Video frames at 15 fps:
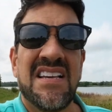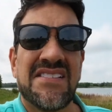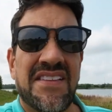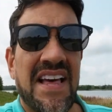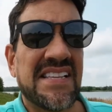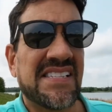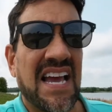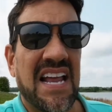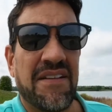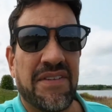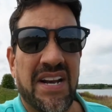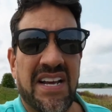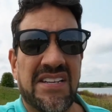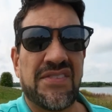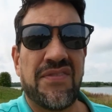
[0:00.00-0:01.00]
So that's kind of a
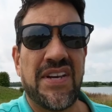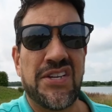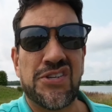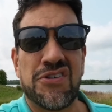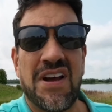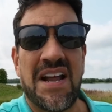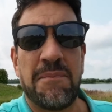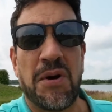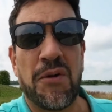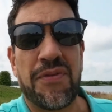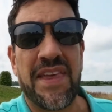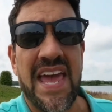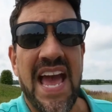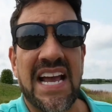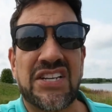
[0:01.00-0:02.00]
nice feature on both
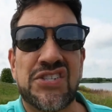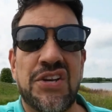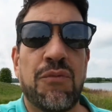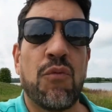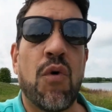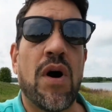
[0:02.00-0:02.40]
the Action